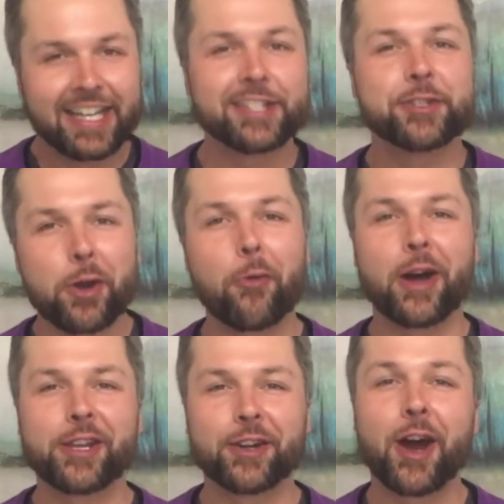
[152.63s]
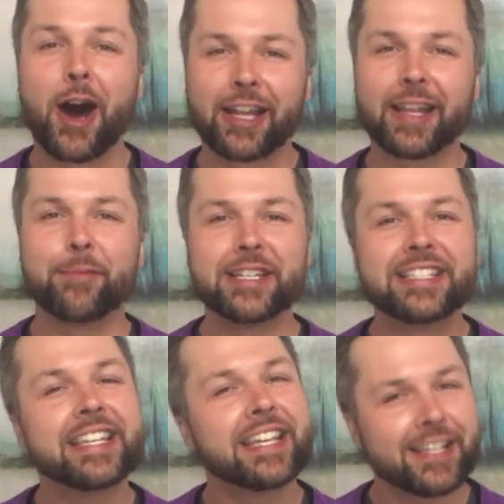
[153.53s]
It's no wonder a hot lemon
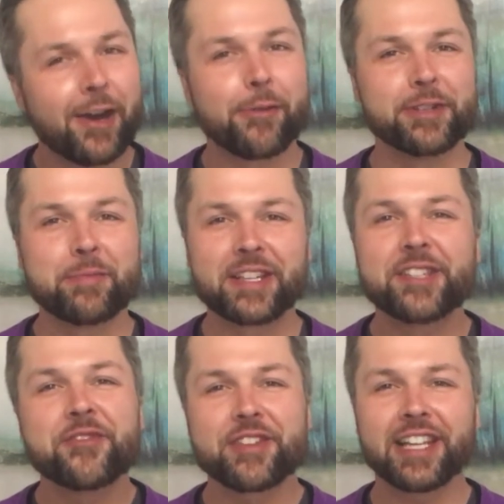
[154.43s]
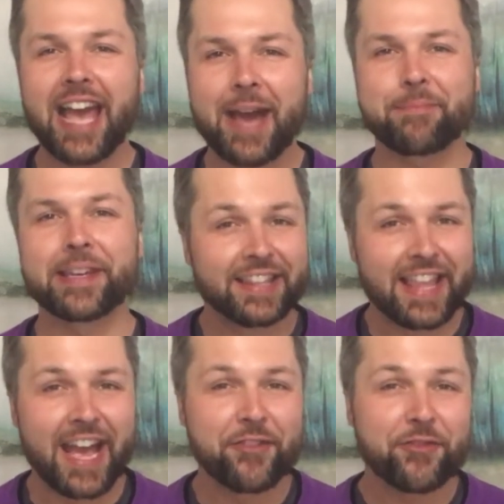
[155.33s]
tea always makes you feel happy. And
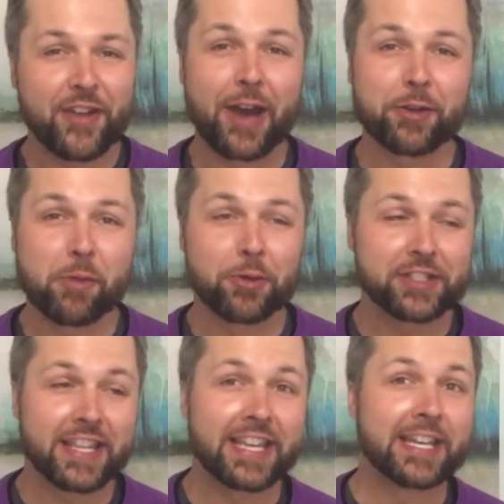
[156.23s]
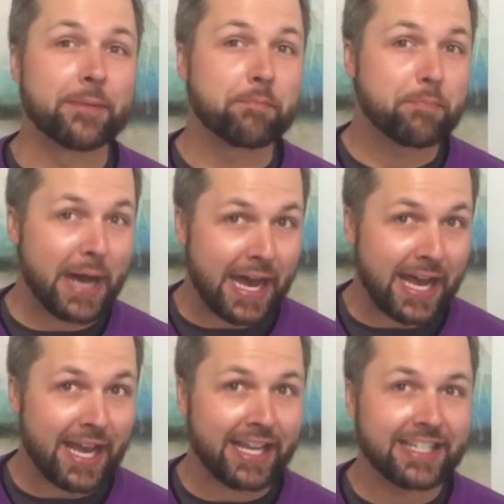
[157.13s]
then found mostly in
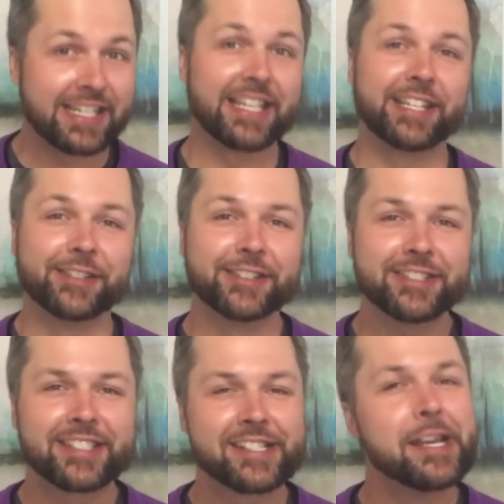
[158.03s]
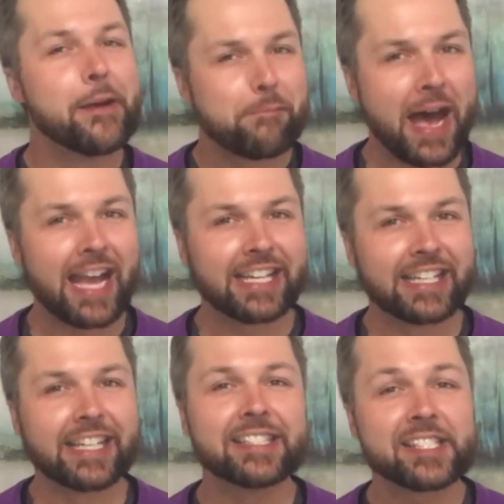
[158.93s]
pine needles,
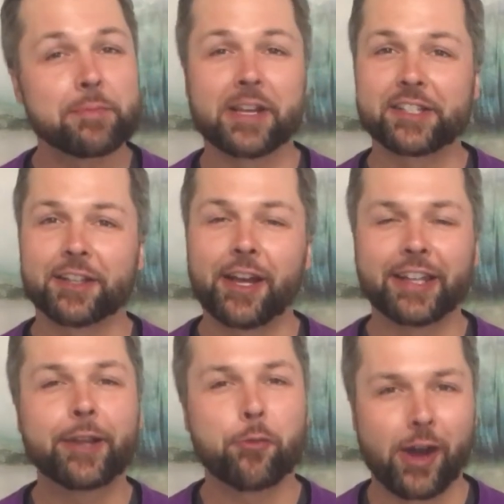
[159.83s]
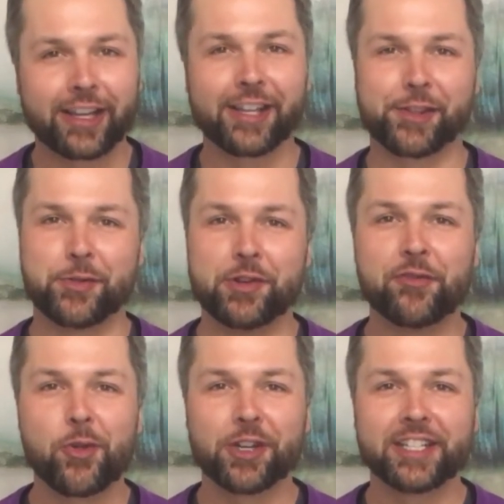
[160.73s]
pinene smells a lot like walking through a
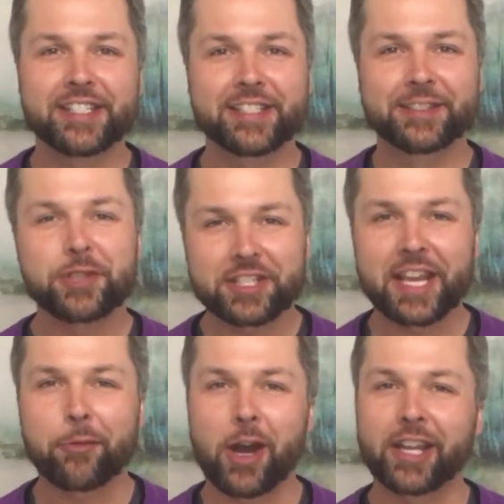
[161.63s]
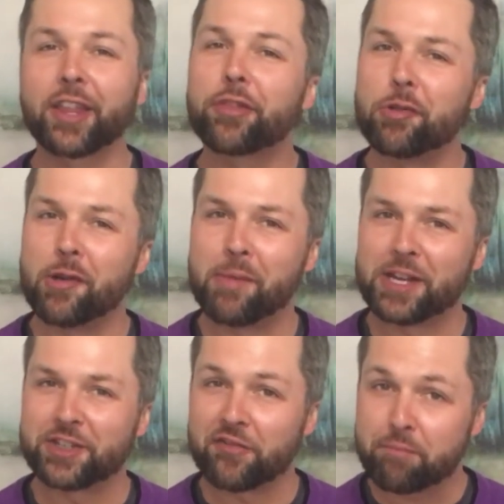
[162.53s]
forest. Just like walking through a
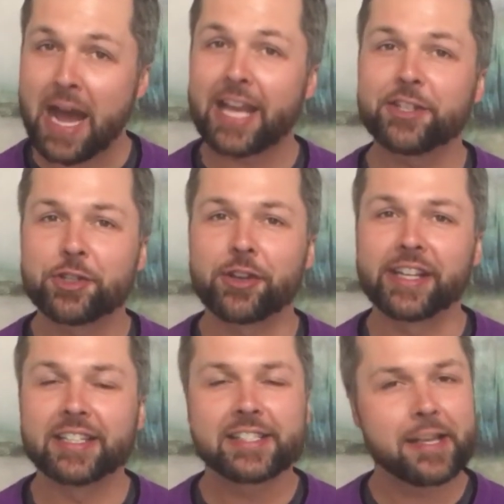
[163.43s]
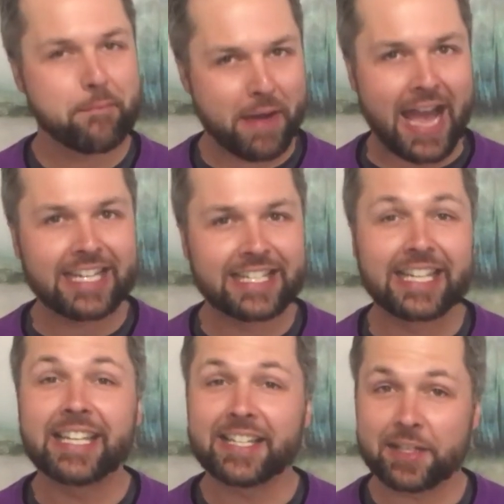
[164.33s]
bunch of pine trees,
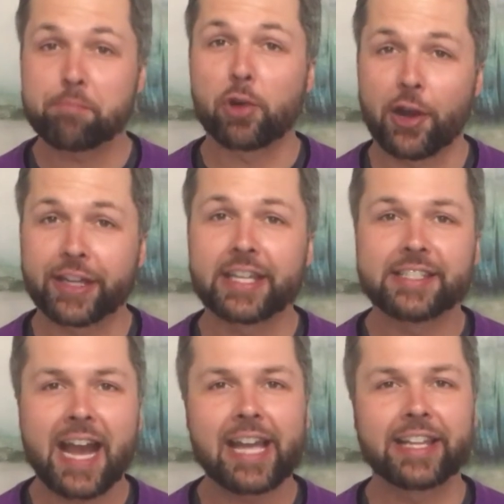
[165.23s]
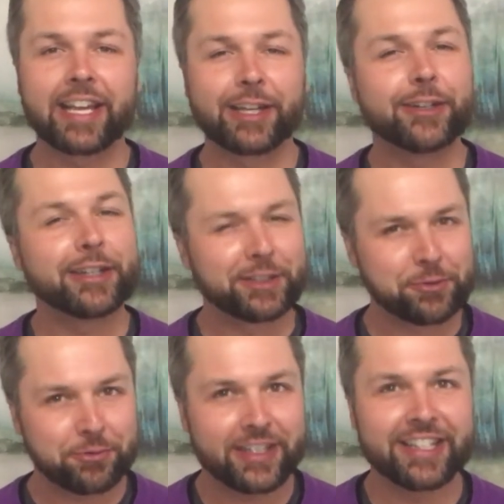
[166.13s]
pinene is a bronchodilator and
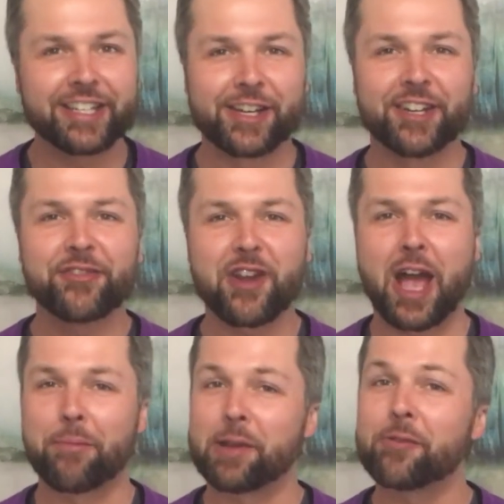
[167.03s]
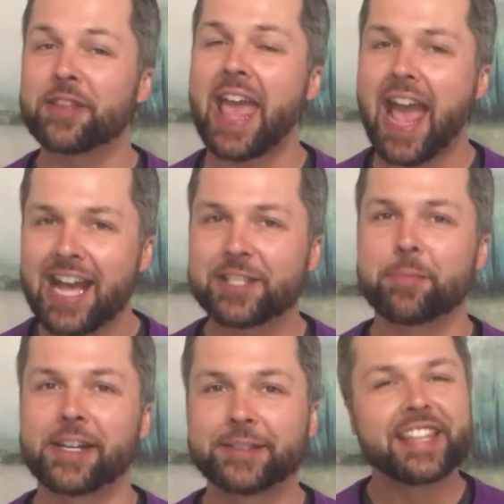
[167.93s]
is really good for helping with
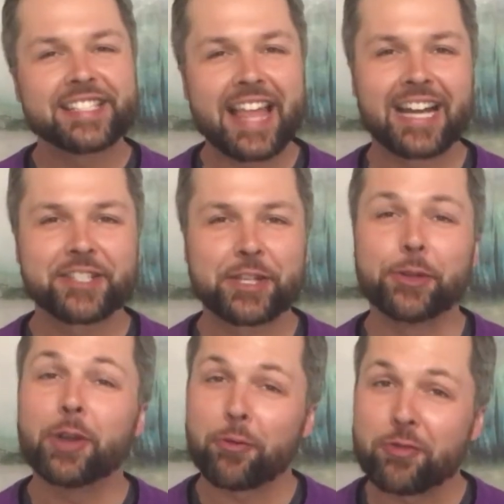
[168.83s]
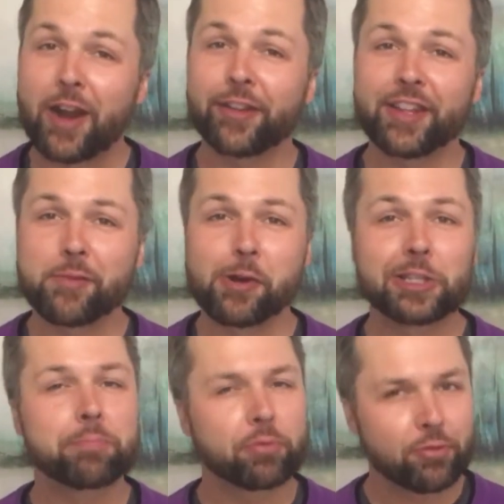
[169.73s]
asthma. These last 2 are rarely the
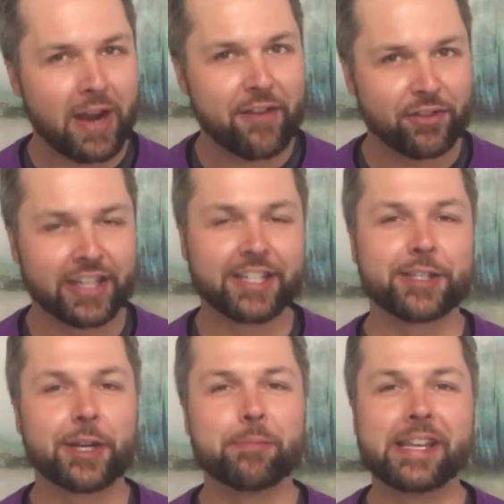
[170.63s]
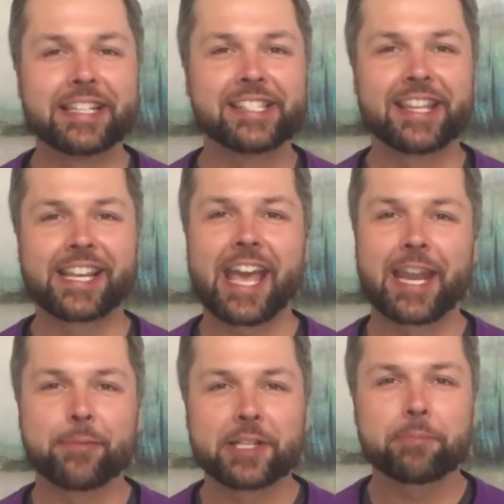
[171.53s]
most prevalent terpenes in the
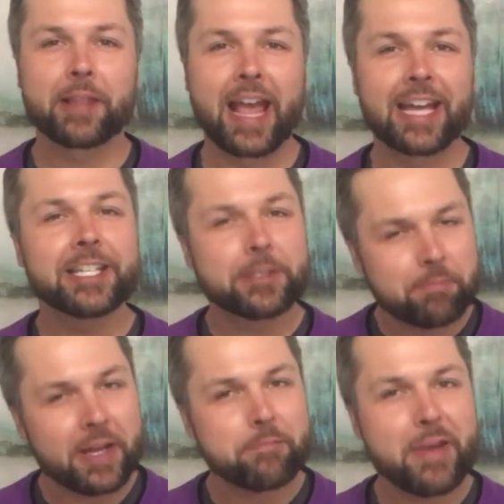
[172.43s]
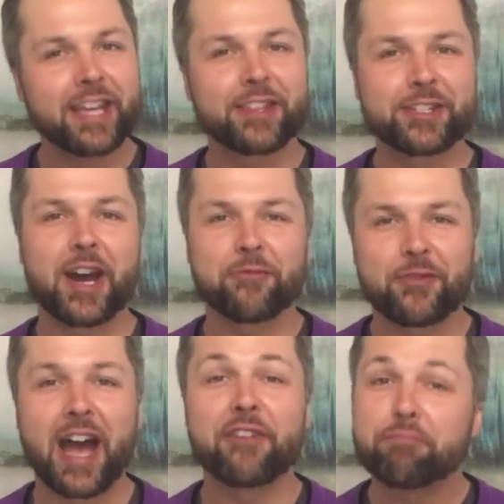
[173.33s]
cannabis plant, but make the top
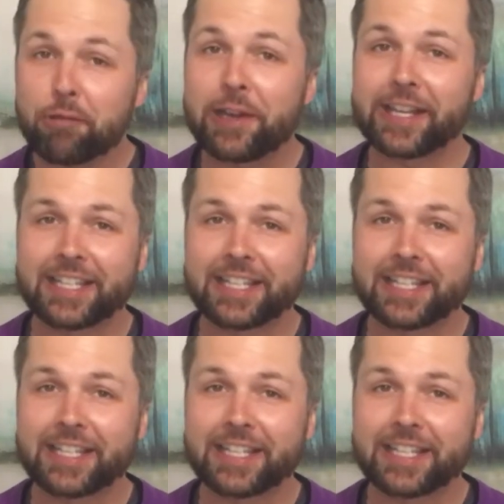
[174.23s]
5 pretty